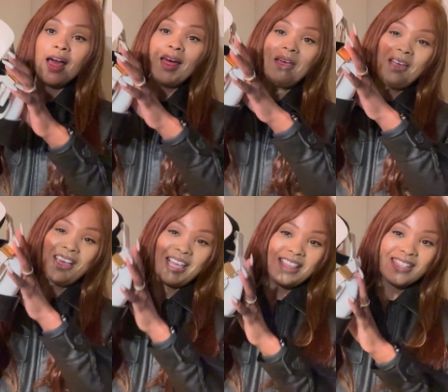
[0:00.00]

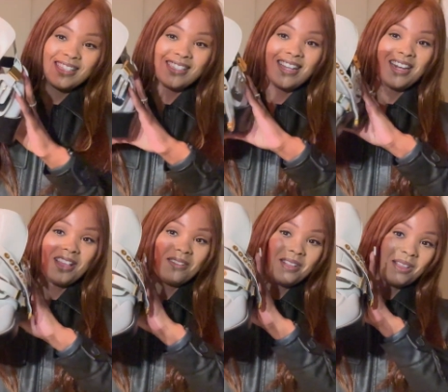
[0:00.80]
this is none
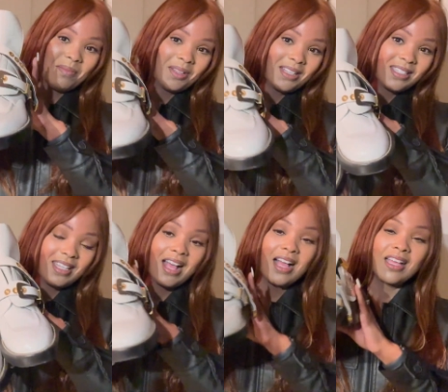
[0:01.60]
other than the
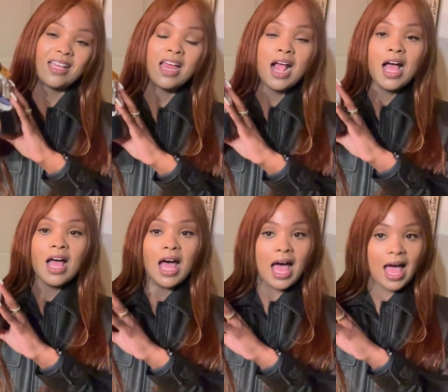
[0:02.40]
Balenciaga
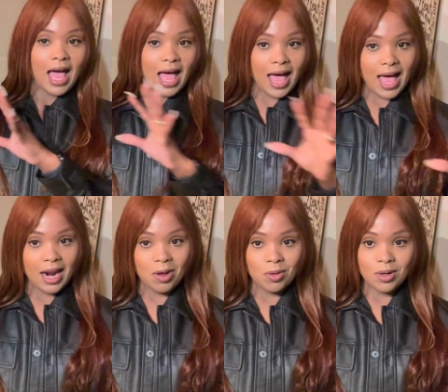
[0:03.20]
I
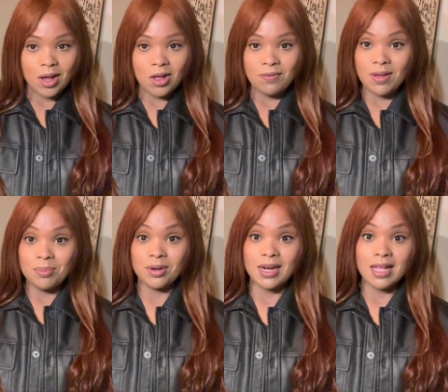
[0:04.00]
don't know if I'm
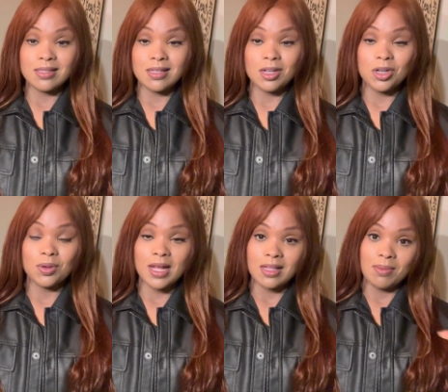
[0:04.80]
pronouncing it
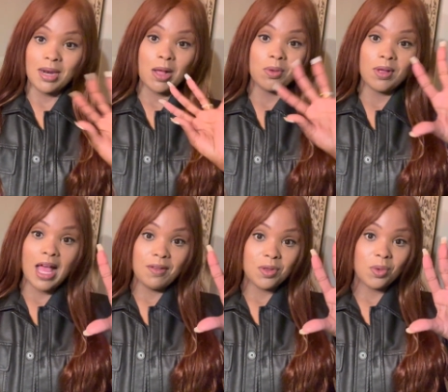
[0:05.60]
correctly, but I will
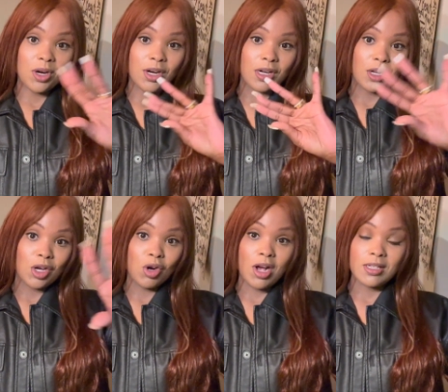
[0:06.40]
have the word
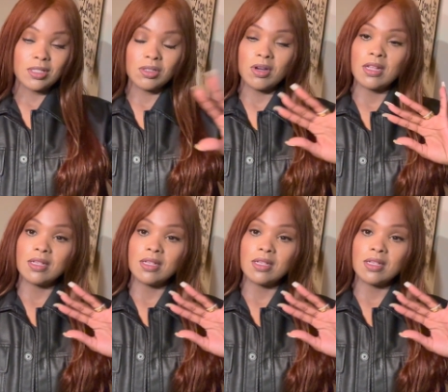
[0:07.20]
across the screen.